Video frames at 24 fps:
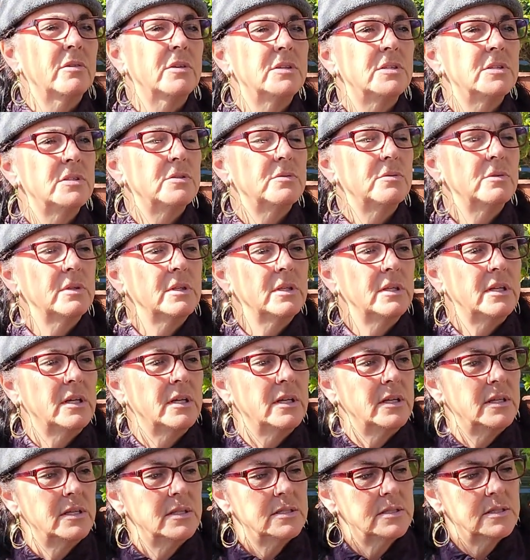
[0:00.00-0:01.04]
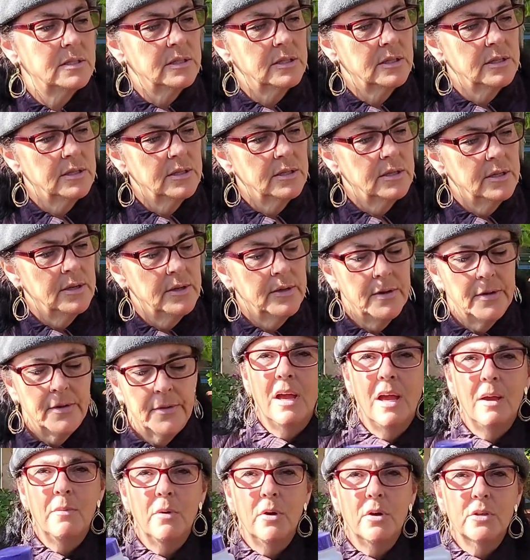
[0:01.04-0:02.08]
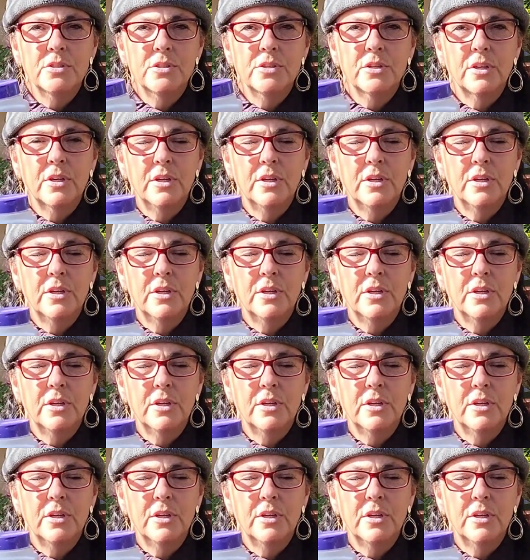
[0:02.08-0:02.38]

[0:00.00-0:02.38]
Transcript: which is really nice. I'm also